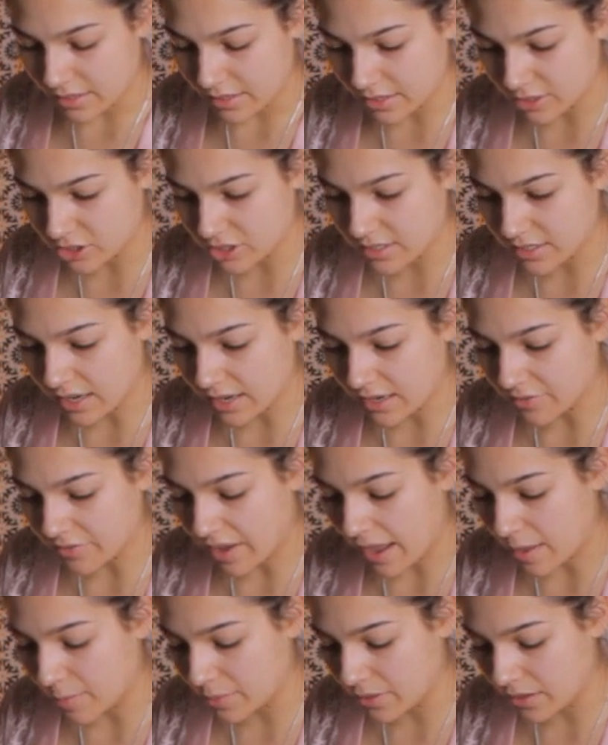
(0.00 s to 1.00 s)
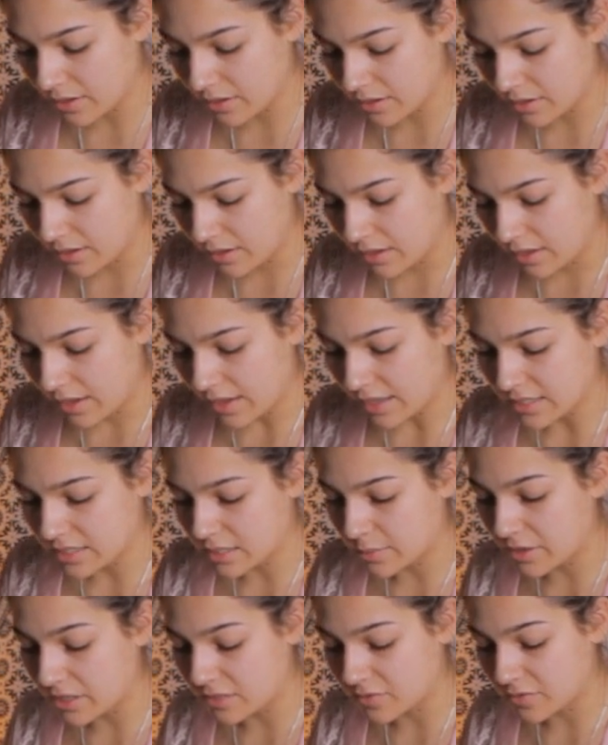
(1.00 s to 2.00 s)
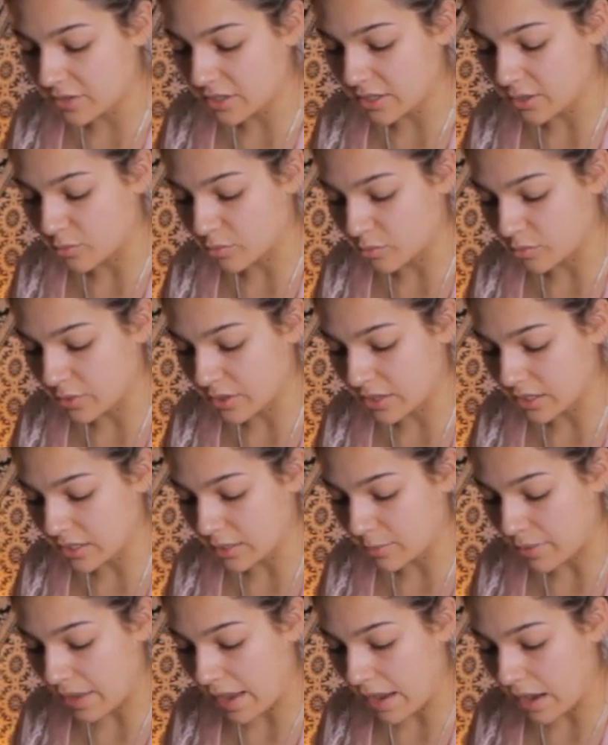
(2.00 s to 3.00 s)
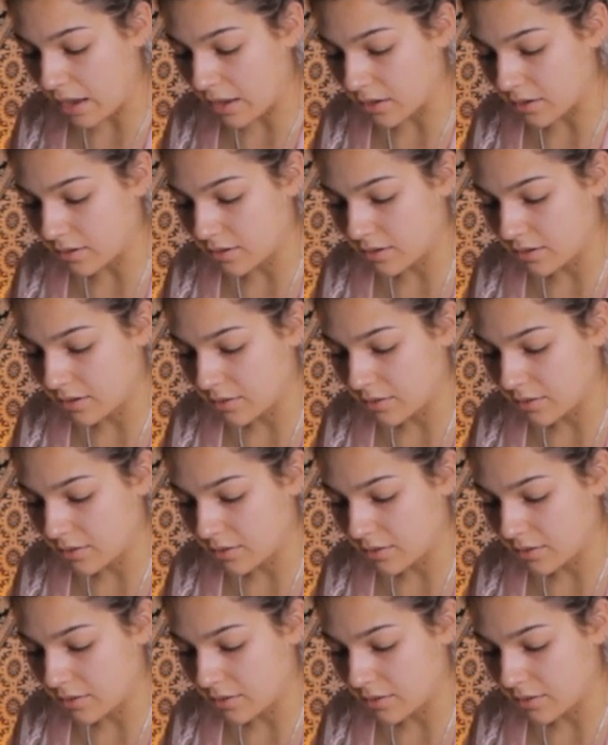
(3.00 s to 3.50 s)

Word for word: It just kind of happened and somebody's feeling really bad.